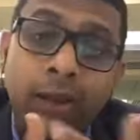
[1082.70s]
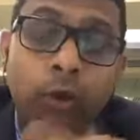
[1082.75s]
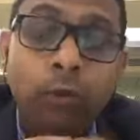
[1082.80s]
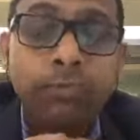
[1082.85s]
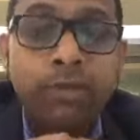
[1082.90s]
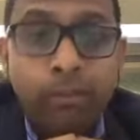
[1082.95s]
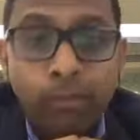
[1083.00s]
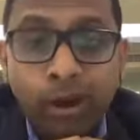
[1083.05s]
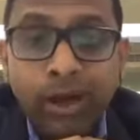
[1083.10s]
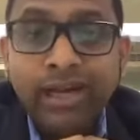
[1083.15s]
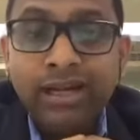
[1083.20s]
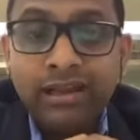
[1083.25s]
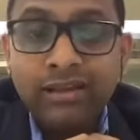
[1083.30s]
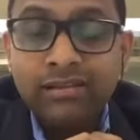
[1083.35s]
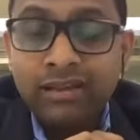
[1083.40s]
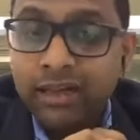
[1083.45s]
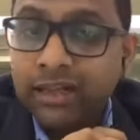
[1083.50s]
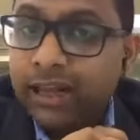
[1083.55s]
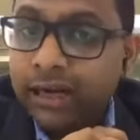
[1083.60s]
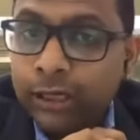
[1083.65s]
hope the point is
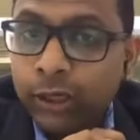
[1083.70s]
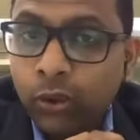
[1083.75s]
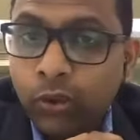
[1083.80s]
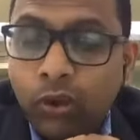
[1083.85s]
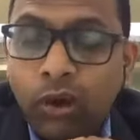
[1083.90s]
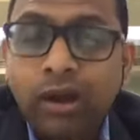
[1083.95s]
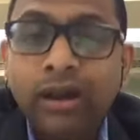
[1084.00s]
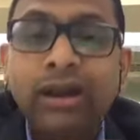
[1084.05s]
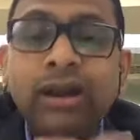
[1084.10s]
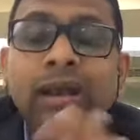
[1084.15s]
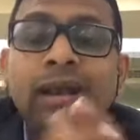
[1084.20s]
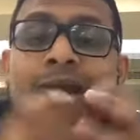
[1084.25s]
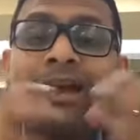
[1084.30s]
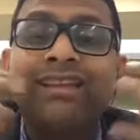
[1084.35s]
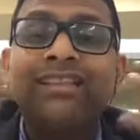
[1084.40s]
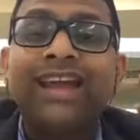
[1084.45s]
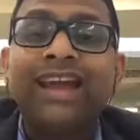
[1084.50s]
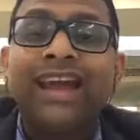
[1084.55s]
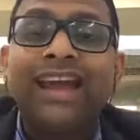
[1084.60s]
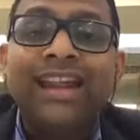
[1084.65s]
clear to you all.
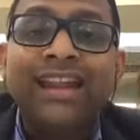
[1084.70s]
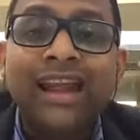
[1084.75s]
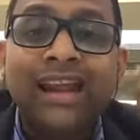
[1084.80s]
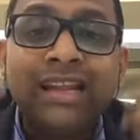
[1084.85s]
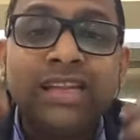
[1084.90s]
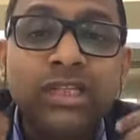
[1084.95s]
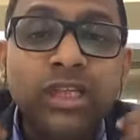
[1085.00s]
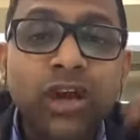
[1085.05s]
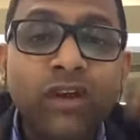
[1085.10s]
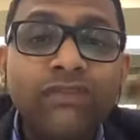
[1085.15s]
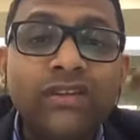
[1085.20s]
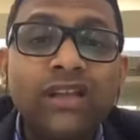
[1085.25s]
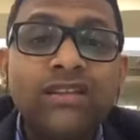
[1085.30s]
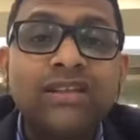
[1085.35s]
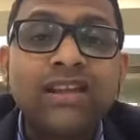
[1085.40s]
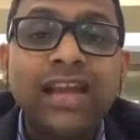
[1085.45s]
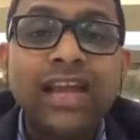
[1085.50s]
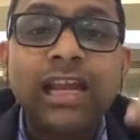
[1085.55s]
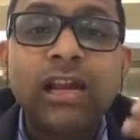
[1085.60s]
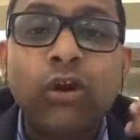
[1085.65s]
The energy of the
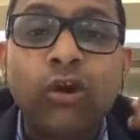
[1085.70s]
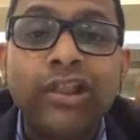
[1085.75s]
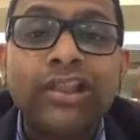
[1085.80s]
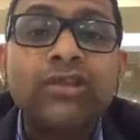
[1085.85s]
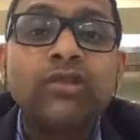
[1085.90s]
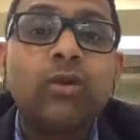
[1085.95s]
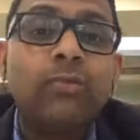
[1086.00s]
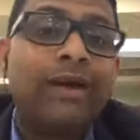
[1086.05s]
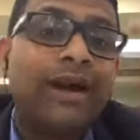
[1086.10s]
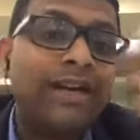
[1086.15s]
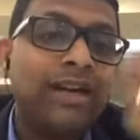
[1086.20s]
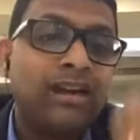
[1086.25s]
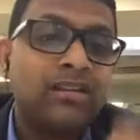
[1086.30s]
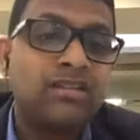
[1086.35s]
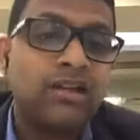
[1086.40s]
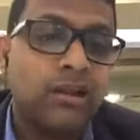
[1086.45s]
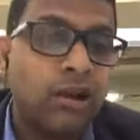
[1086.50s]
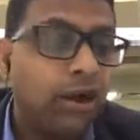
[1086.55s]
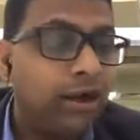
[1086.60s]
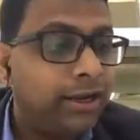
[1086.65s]
skin also matters
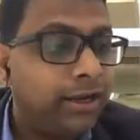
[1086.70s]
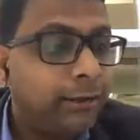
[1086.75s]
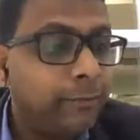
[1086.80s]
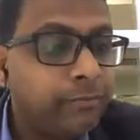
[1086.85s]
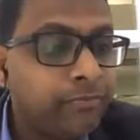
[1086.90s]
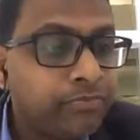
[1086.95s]
a lot.